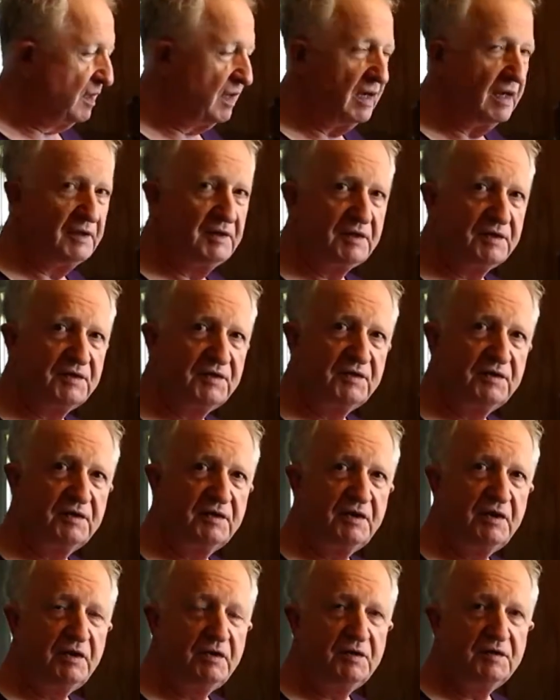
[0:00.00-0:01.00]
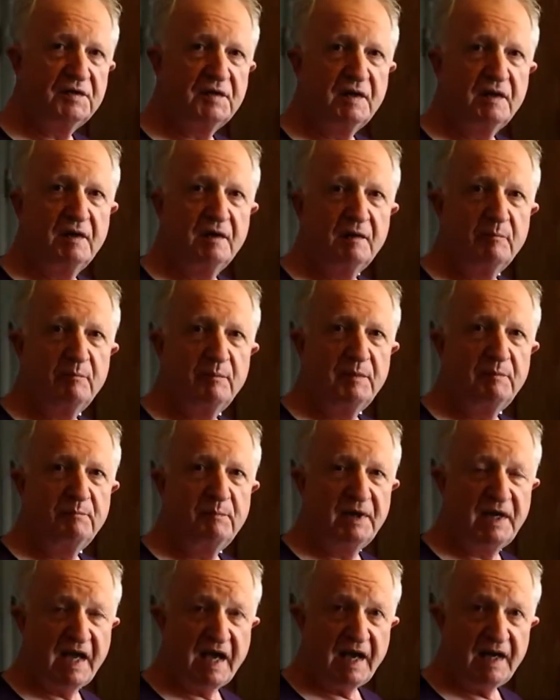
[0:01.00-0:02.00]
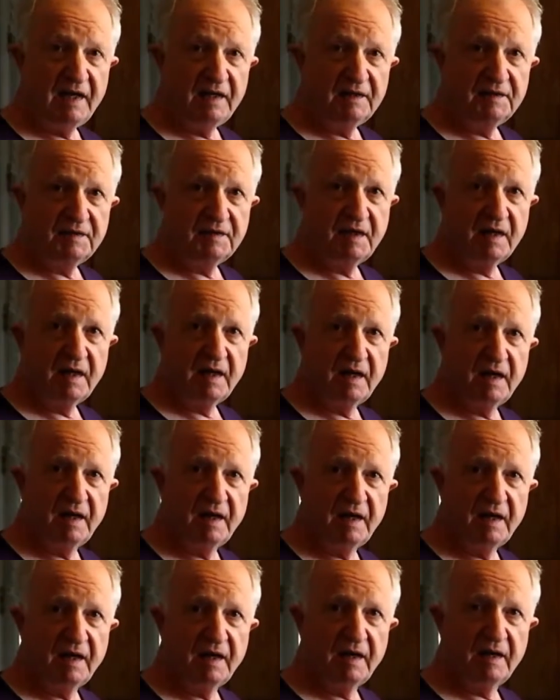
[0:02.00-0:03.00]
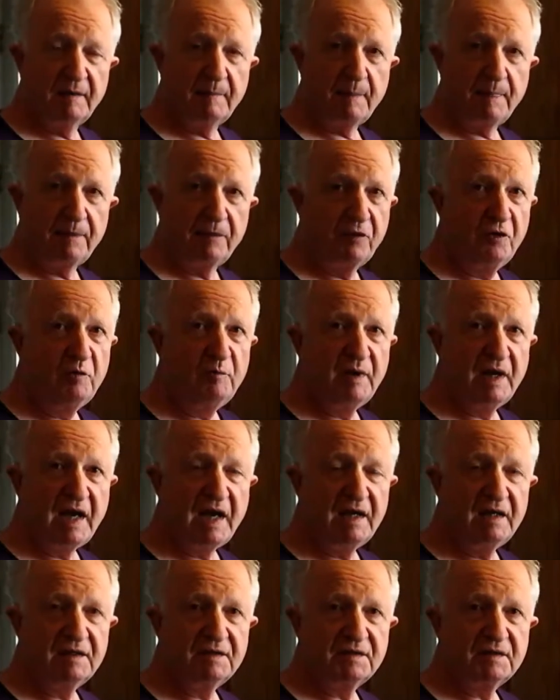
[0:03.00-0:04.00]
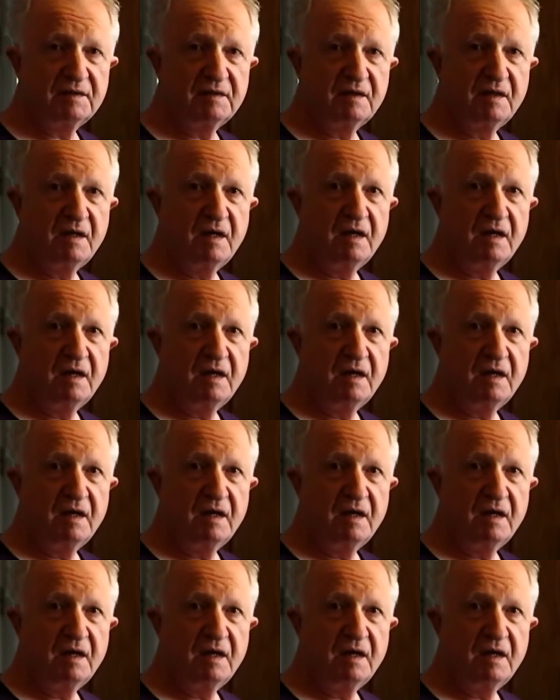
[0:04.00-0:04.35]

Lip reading: I just used bananas that two bananas.